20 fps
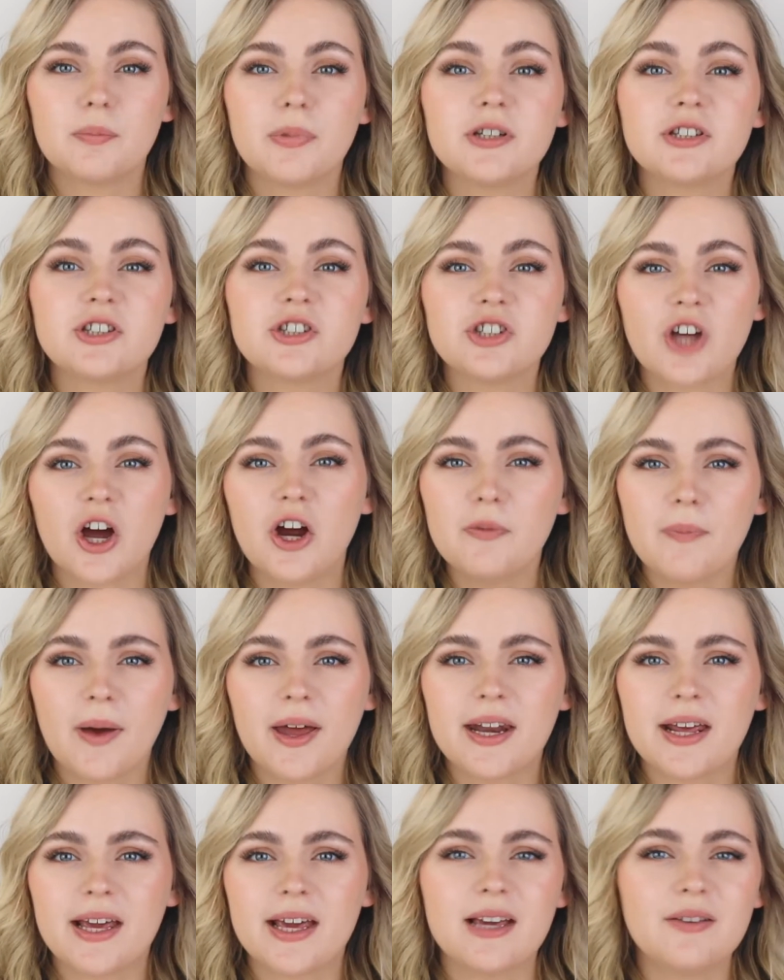But so
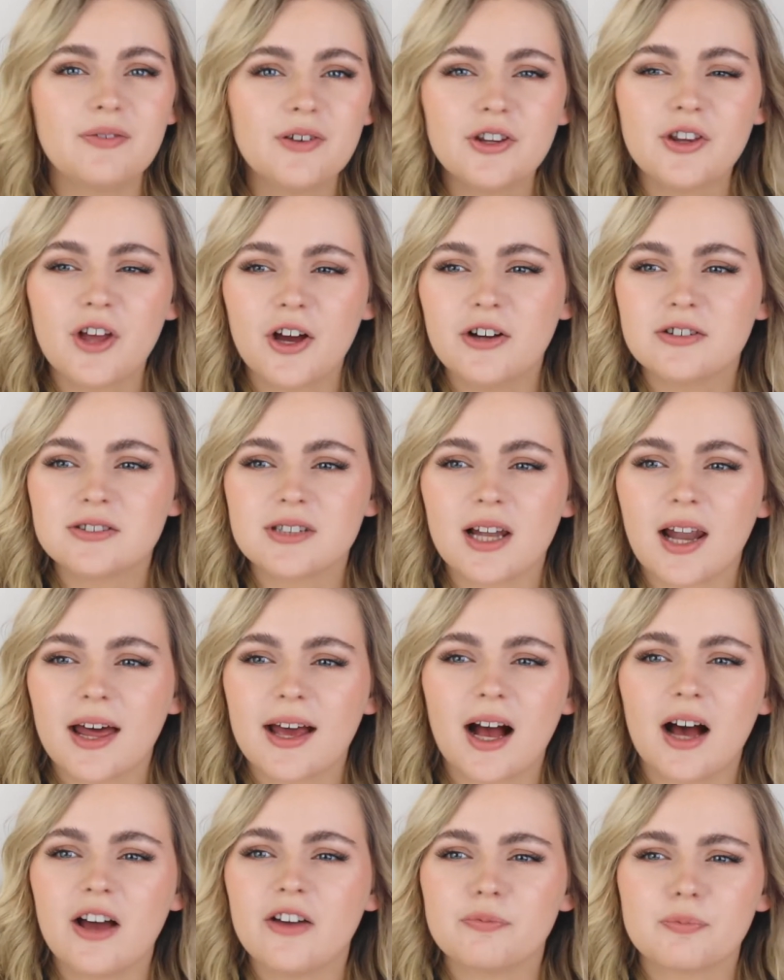many, even those that
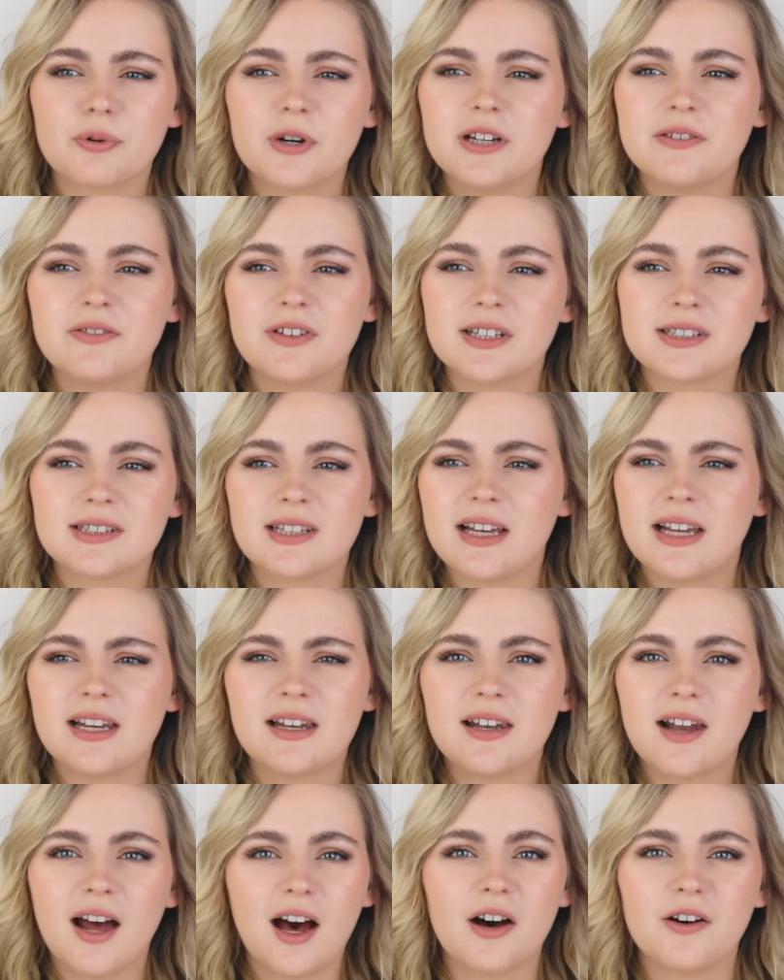I've
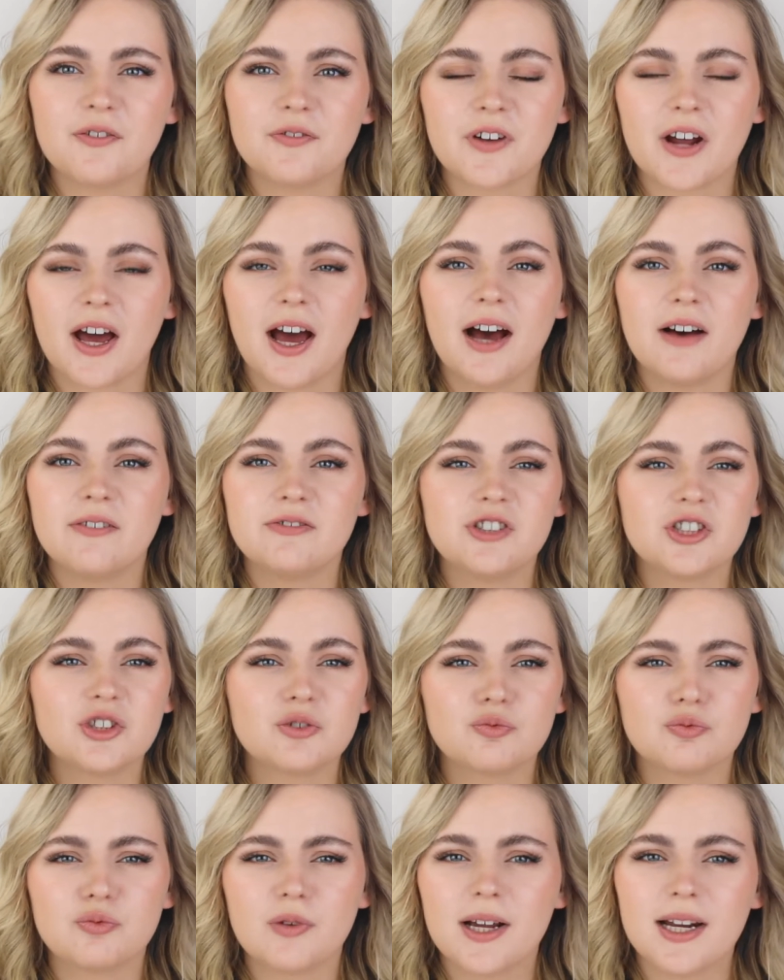previously loved, have just
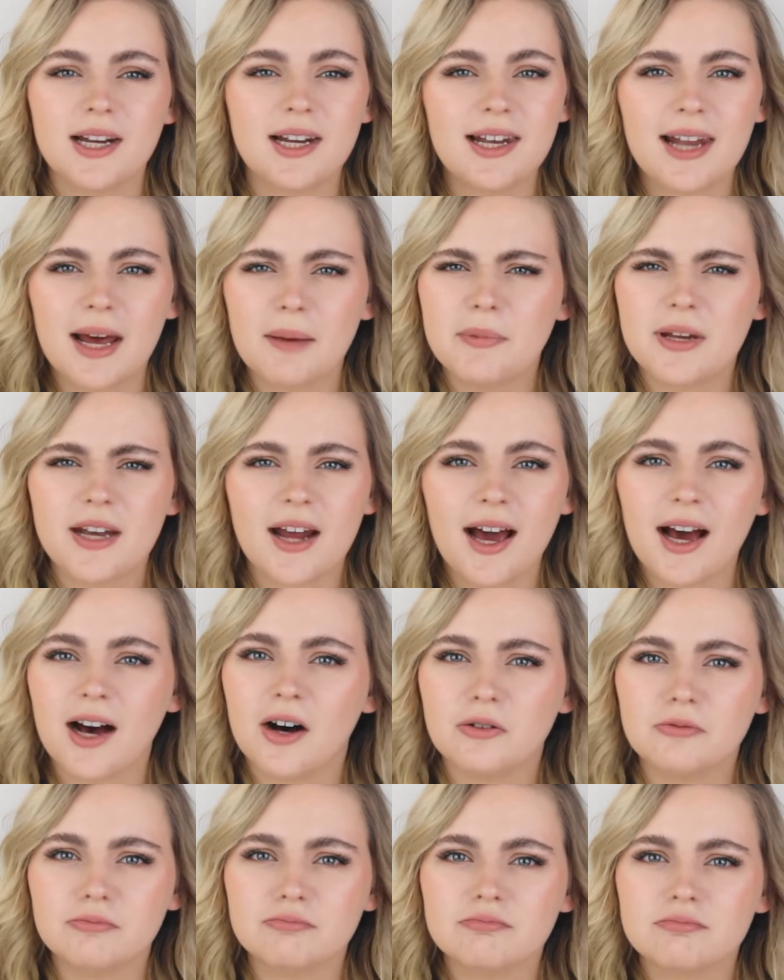really let me
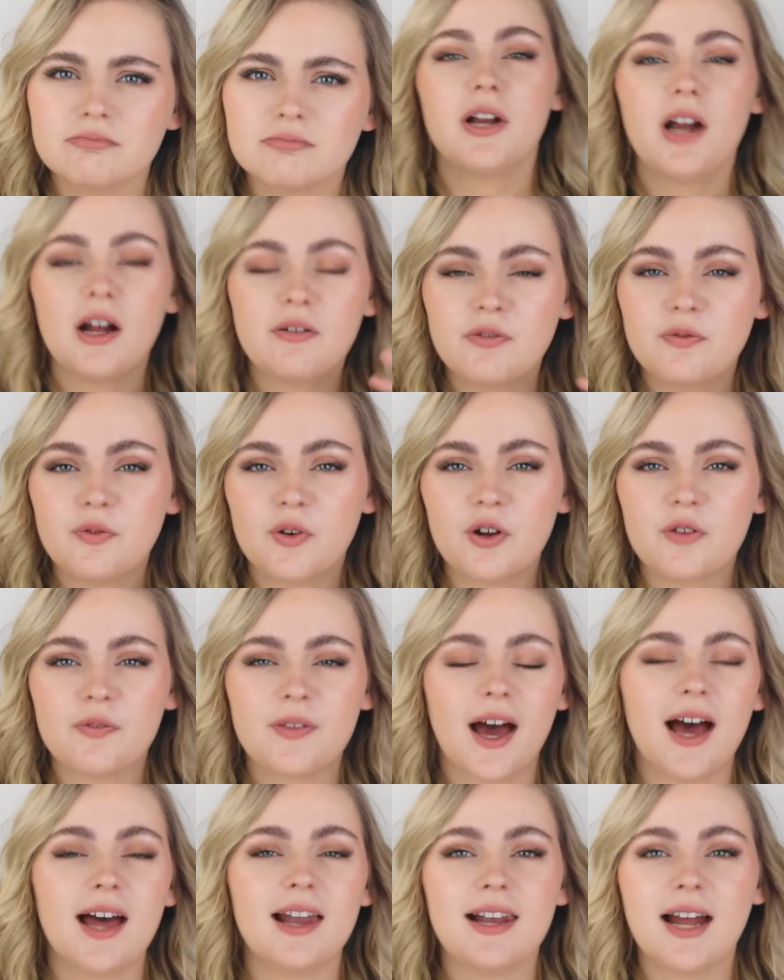down. But enough of all of
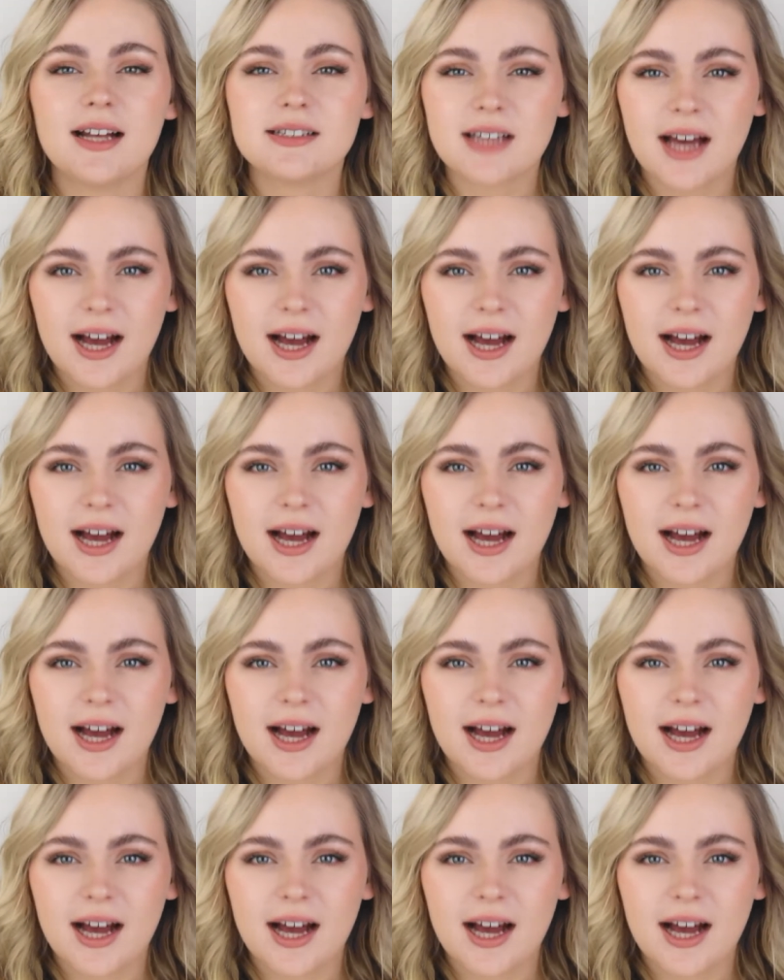that, let's